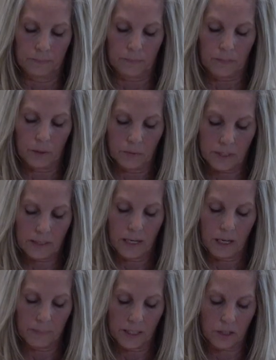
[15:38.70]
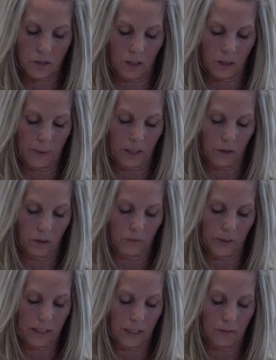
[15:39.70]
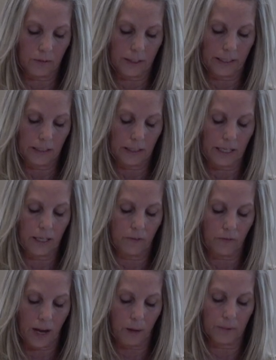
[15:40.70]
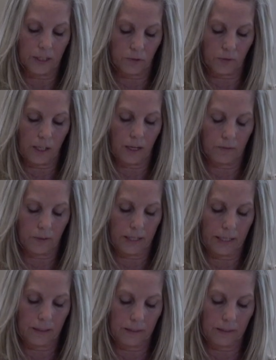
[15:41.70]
It was time I started my own recovery and our family's recovery.